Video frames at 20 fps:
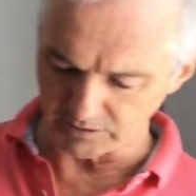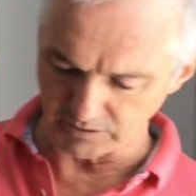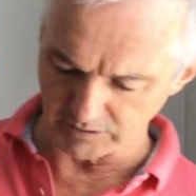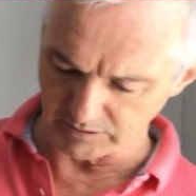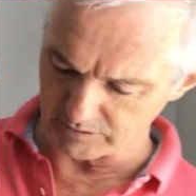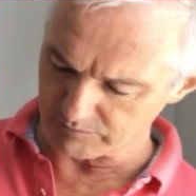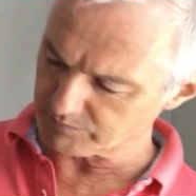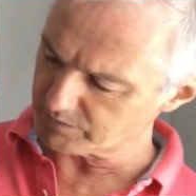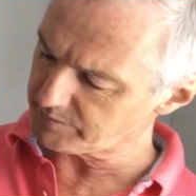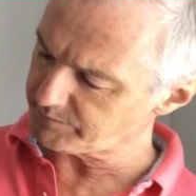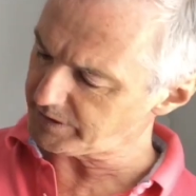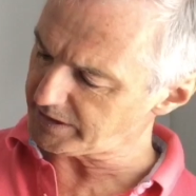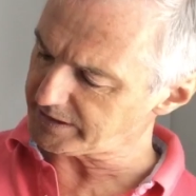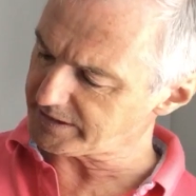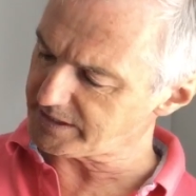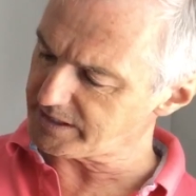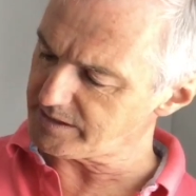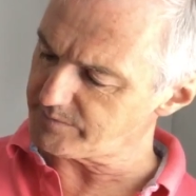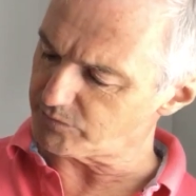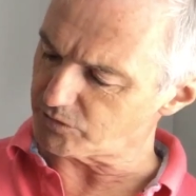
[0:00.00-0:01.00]
On one of my
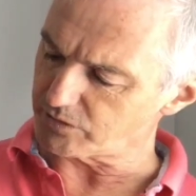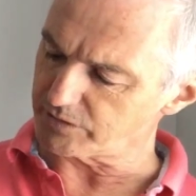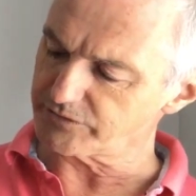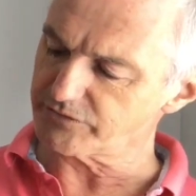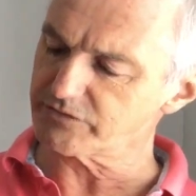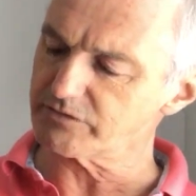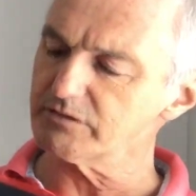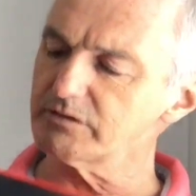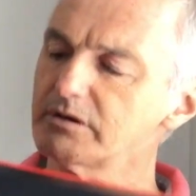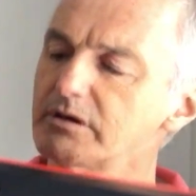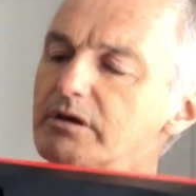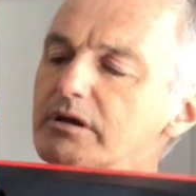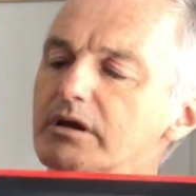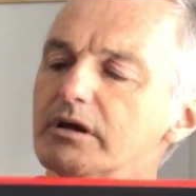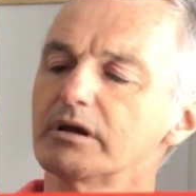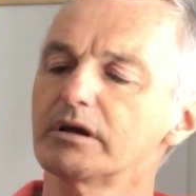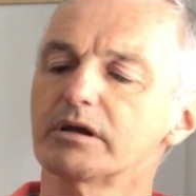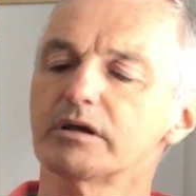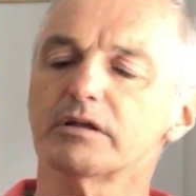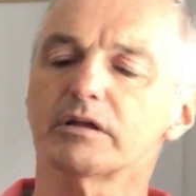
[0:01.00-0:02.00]
keyboards,
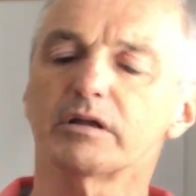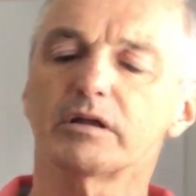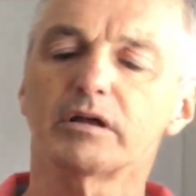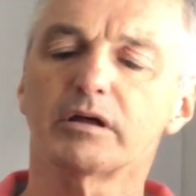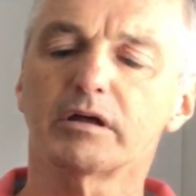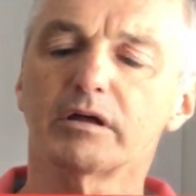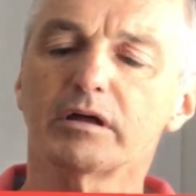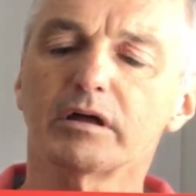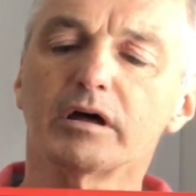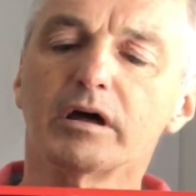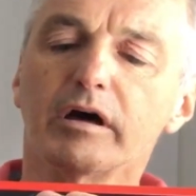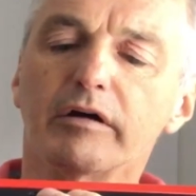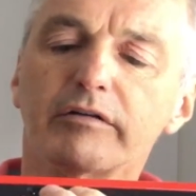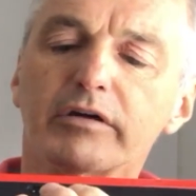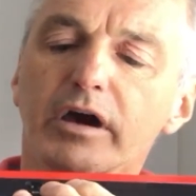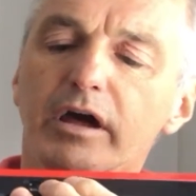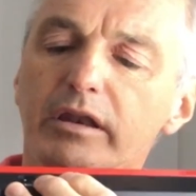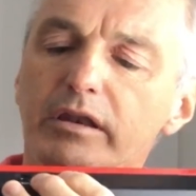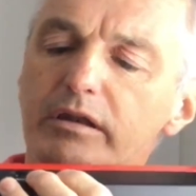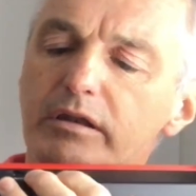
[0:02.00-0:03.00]
I've
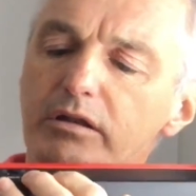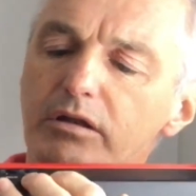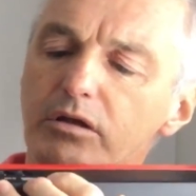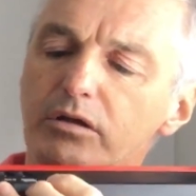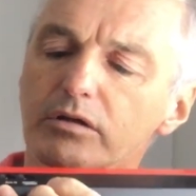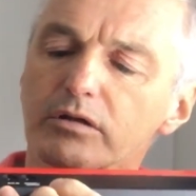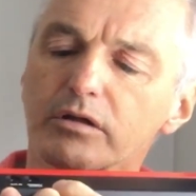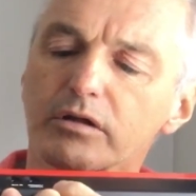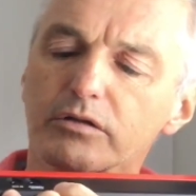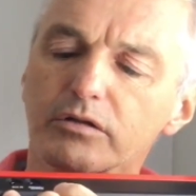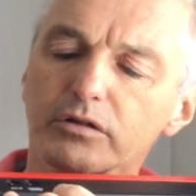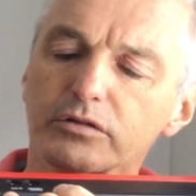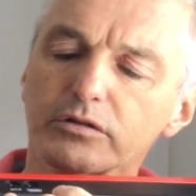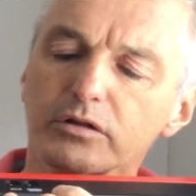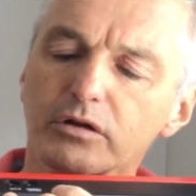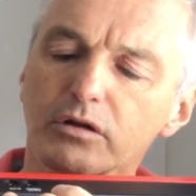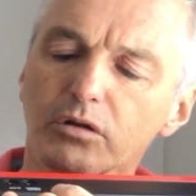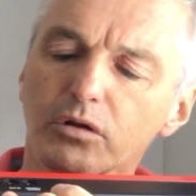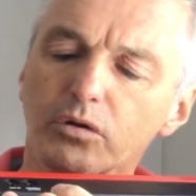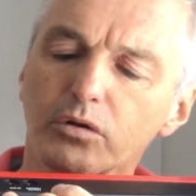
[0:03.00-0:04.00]
got
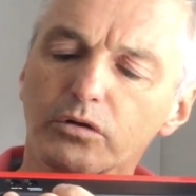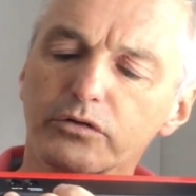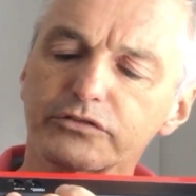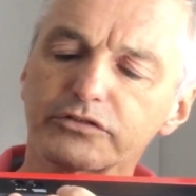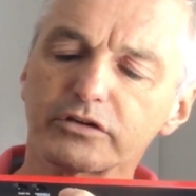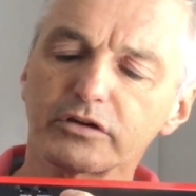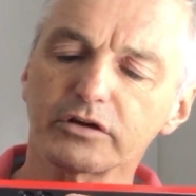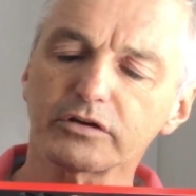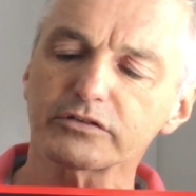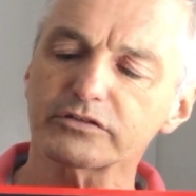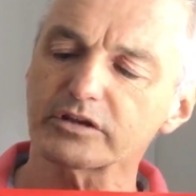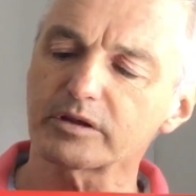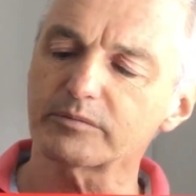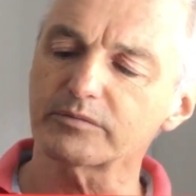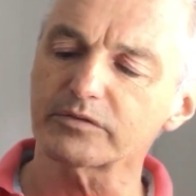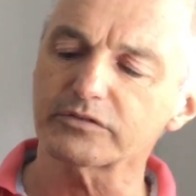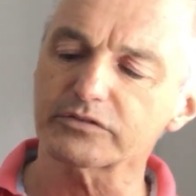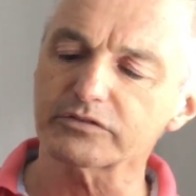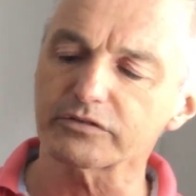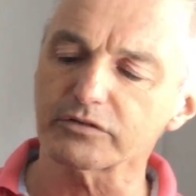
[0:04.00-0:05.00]
little holes here.
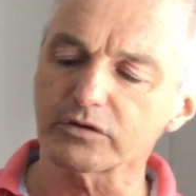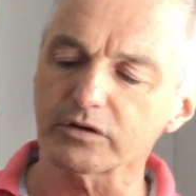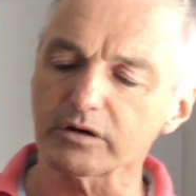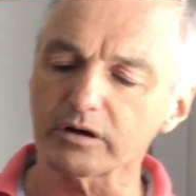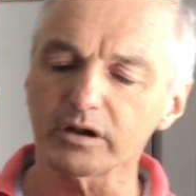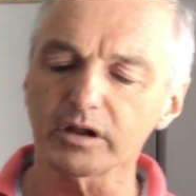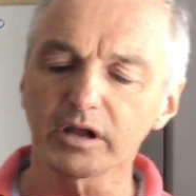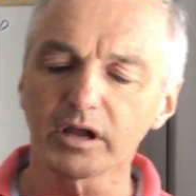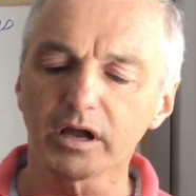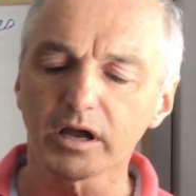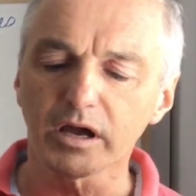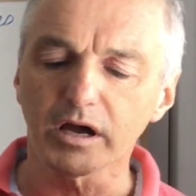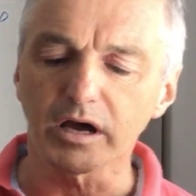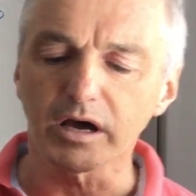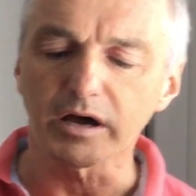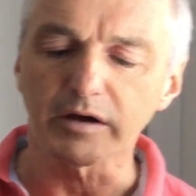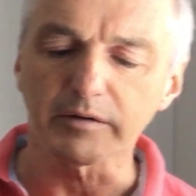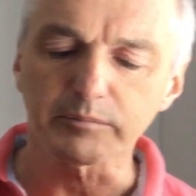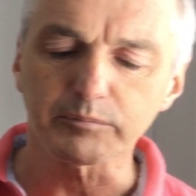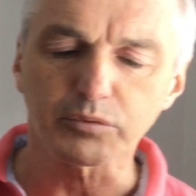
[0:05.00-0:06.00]
Some is for
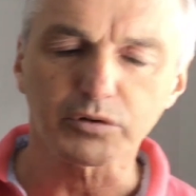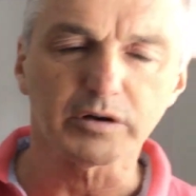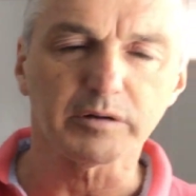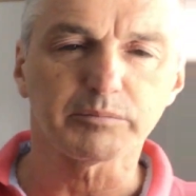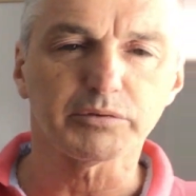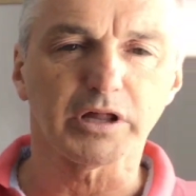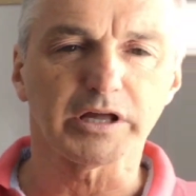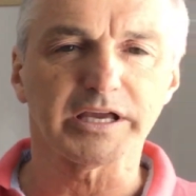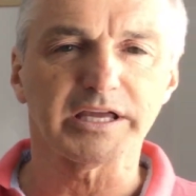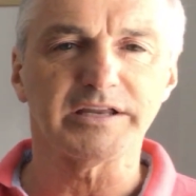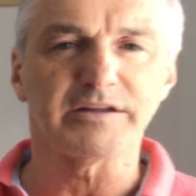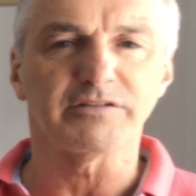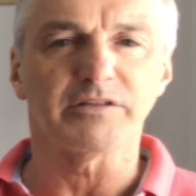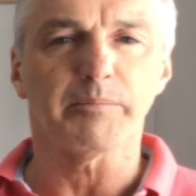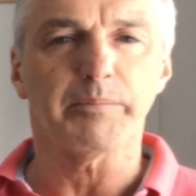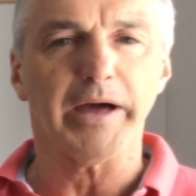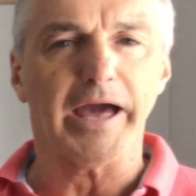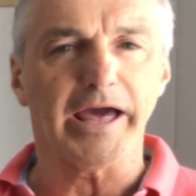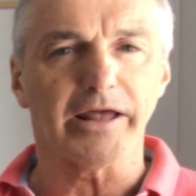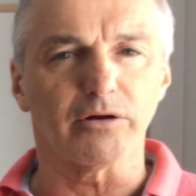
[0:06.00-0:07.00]
plugging in the
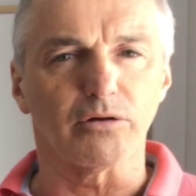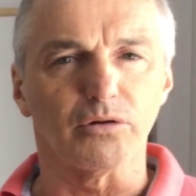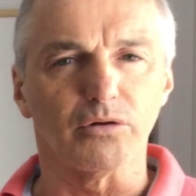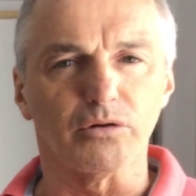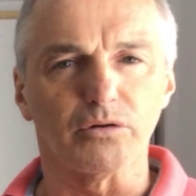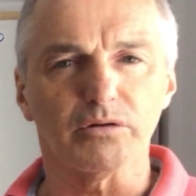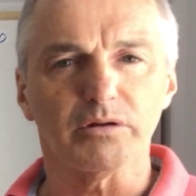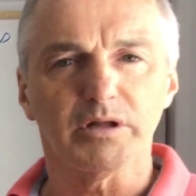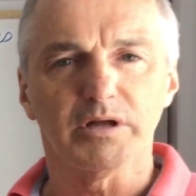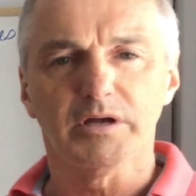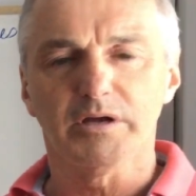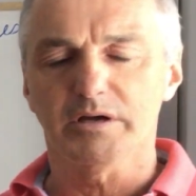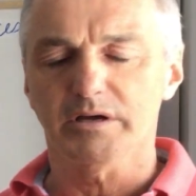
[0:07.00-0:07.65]
pedal,